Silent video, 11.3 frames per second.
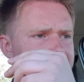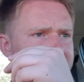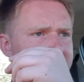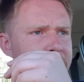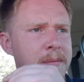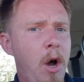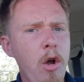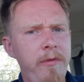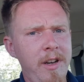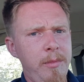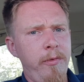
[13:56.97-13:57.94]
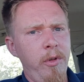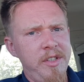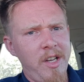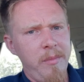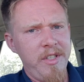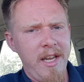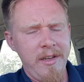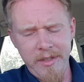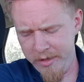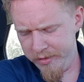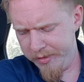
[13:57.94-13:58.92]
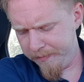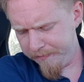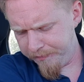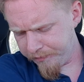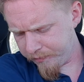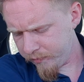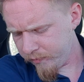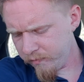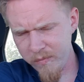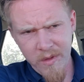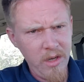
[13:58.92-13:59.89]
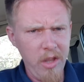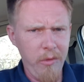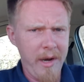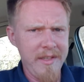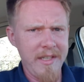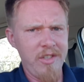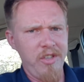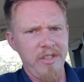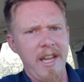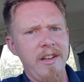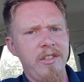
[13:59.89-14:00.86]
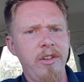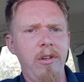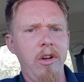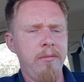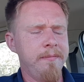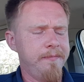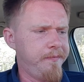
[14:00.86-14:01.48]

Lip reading: Hopefully before the summer's end, because otherwise that's just getting too long.